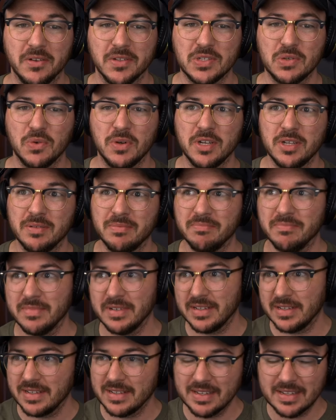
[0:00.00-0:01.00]
know, it's going to
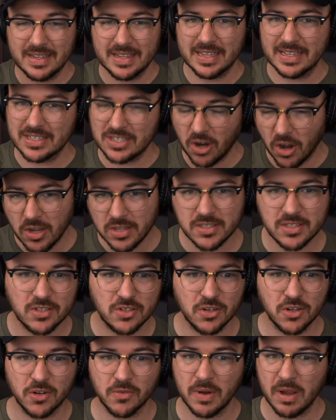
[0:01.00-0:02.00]
get tossed and
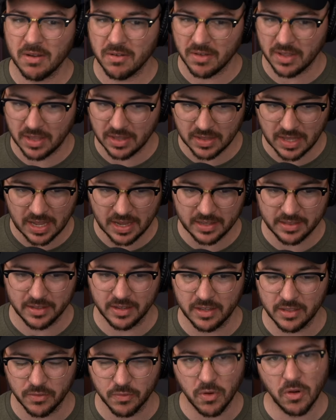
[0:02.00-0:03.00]
turned around a lot
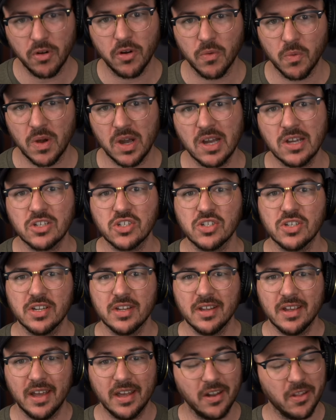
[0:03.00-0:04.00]
in the rotor wash
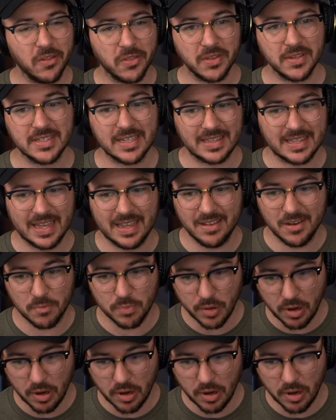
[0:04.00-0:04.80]
and other things like that. It'd